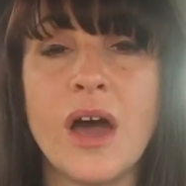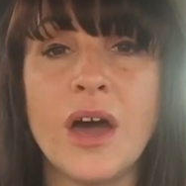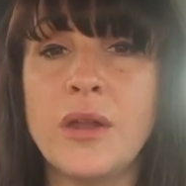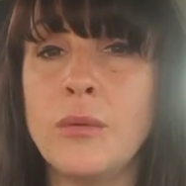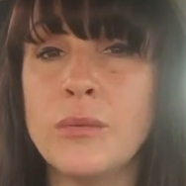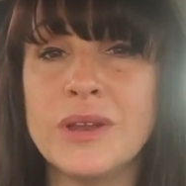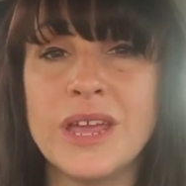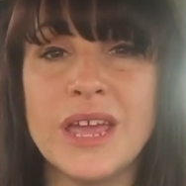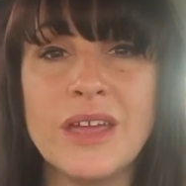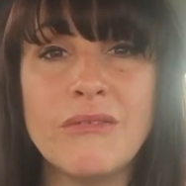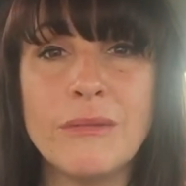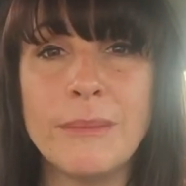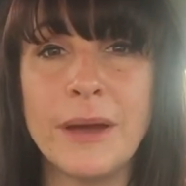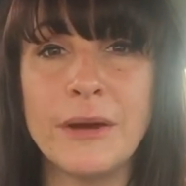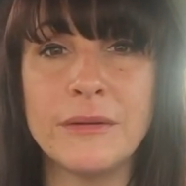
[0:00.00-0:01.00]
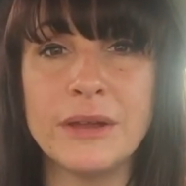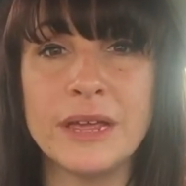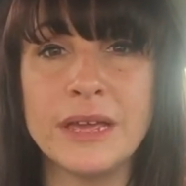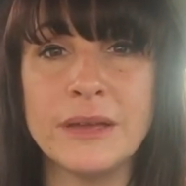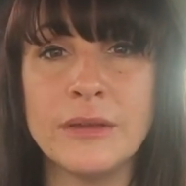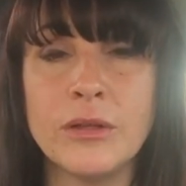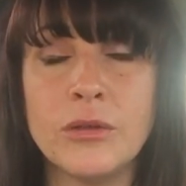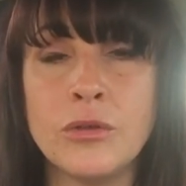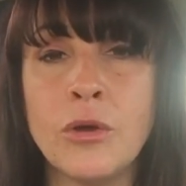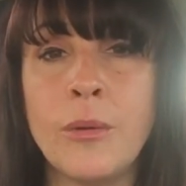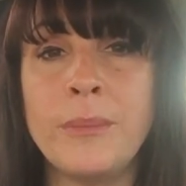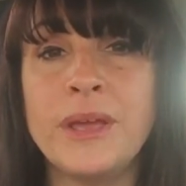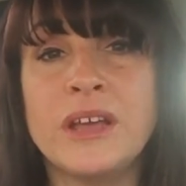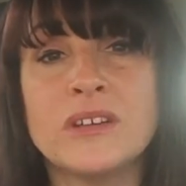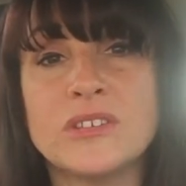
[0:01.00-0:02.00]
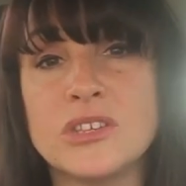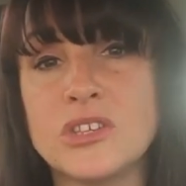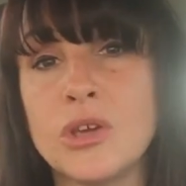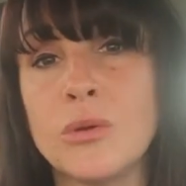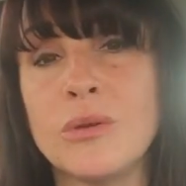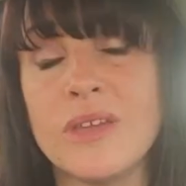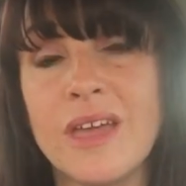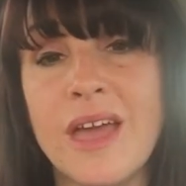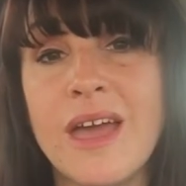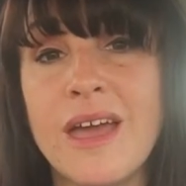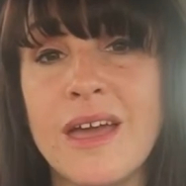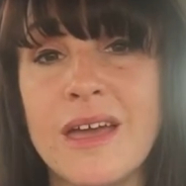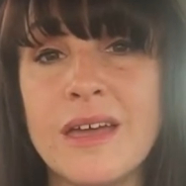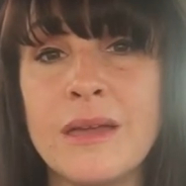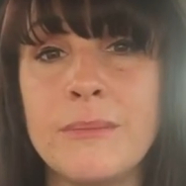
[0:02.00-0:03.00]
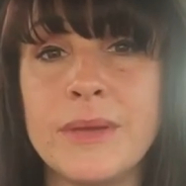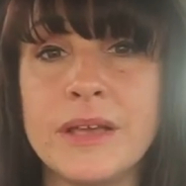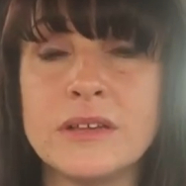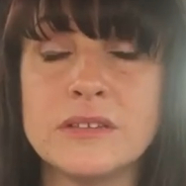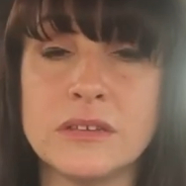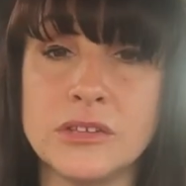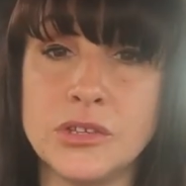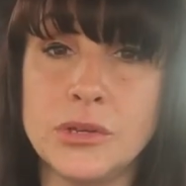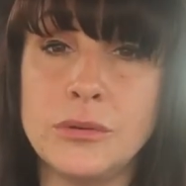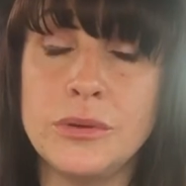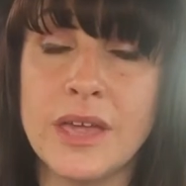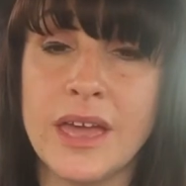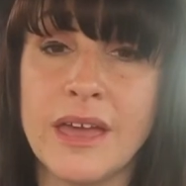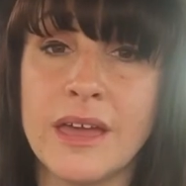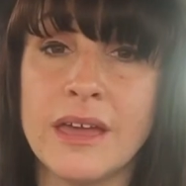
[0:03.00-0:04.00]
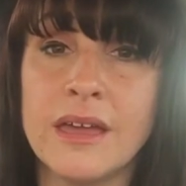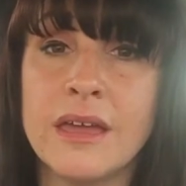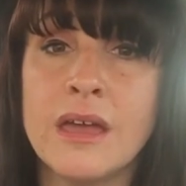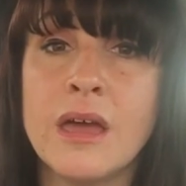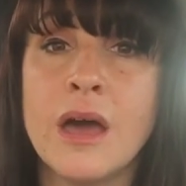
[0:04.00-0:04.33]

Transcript: I don't want to hear about it. Not because I don't care, because I do care,